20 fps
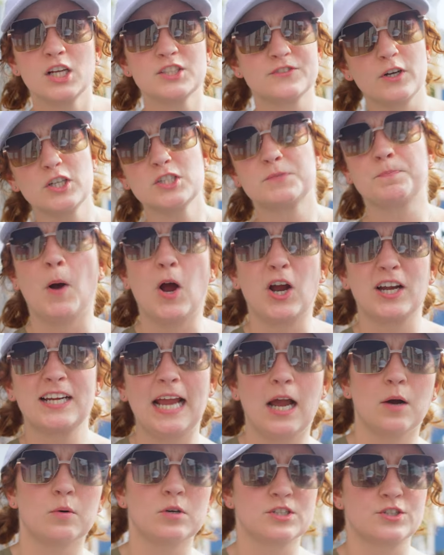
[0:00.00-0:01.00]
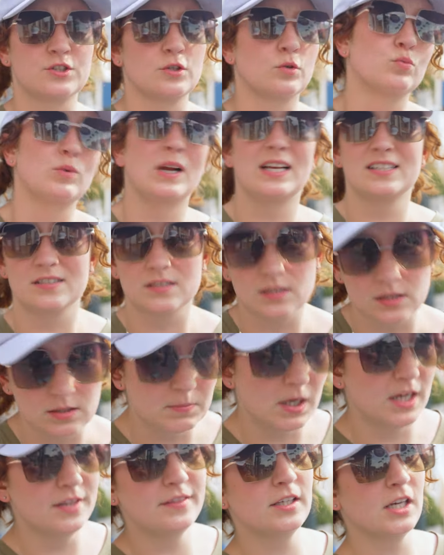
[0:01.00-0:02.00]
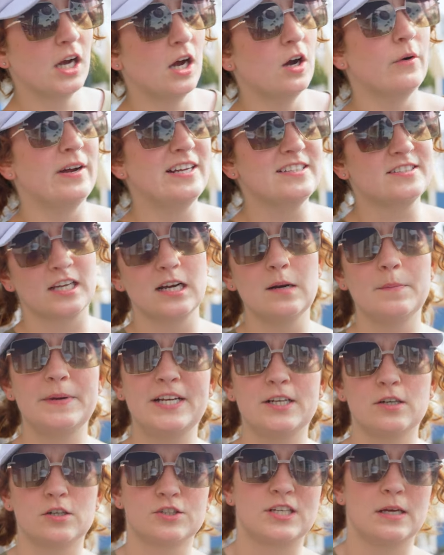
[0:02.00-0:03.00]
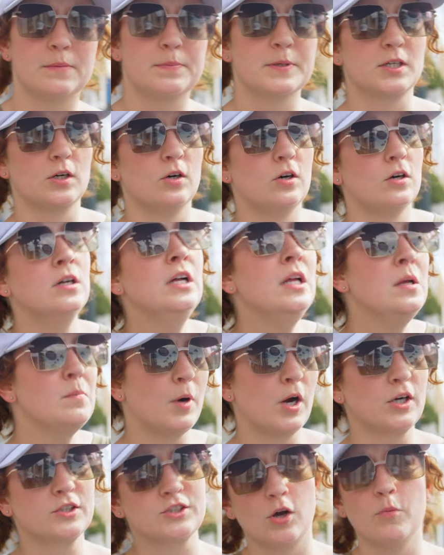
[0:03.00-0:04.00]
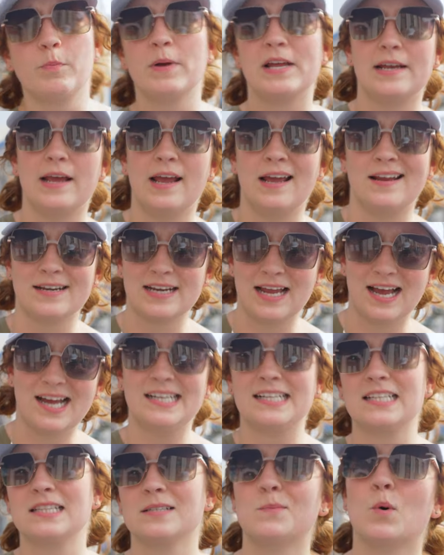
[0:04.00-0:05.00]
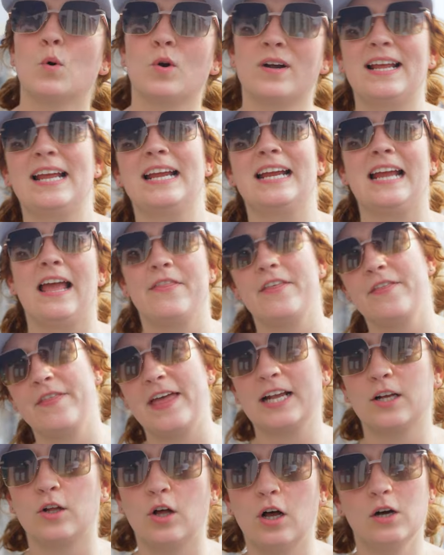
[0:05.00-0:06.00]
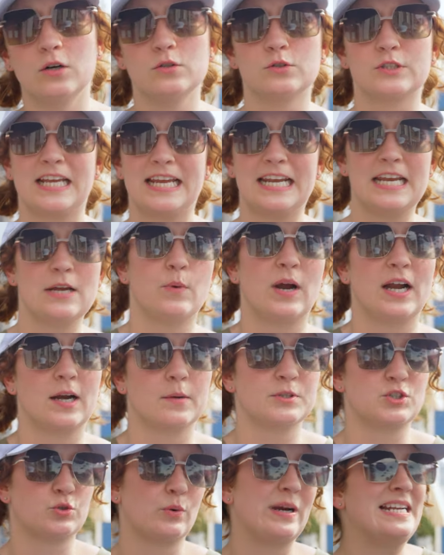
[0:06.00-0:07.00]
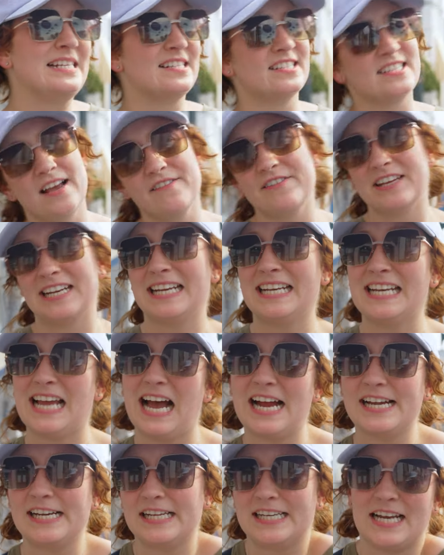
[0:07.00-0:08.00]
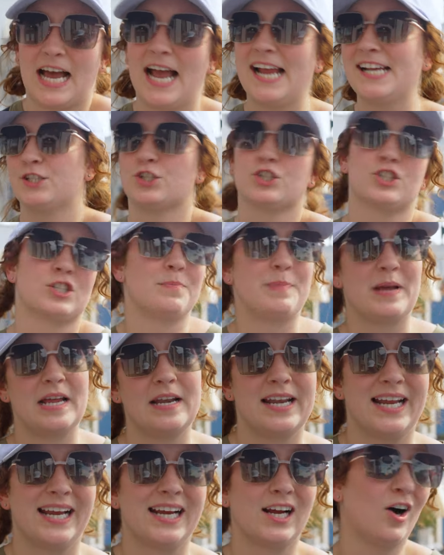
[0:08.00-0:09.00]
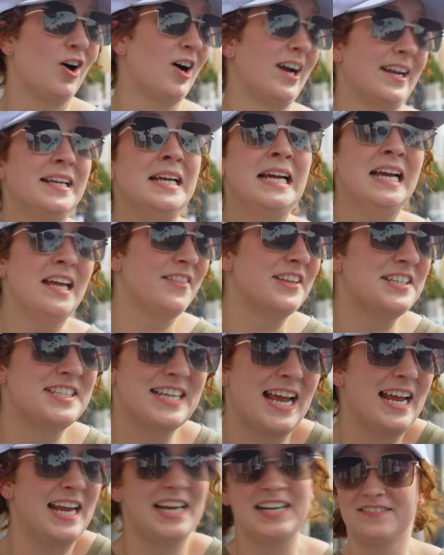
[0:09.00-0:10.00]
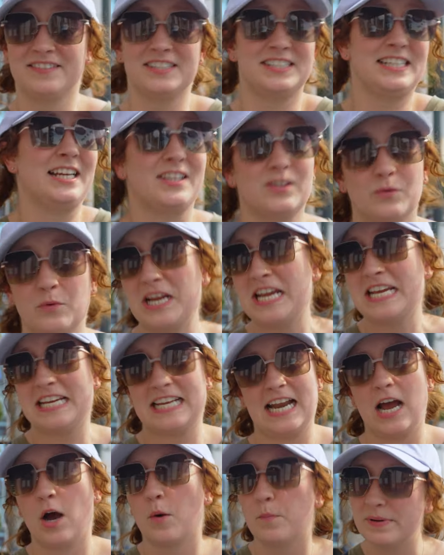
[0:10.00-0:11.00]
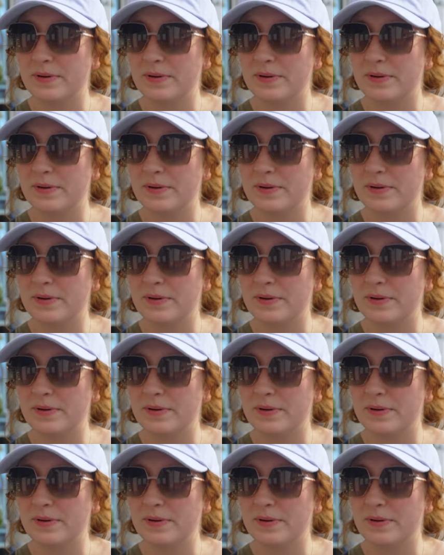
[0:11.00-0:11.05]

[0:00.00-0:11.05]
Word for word: As far as park hours the rest of the month go, it's going to be your typical parks open at 9 in the morning and then they close anywhere between 7 and 9 at night, just depending on the day, the day of the week, and how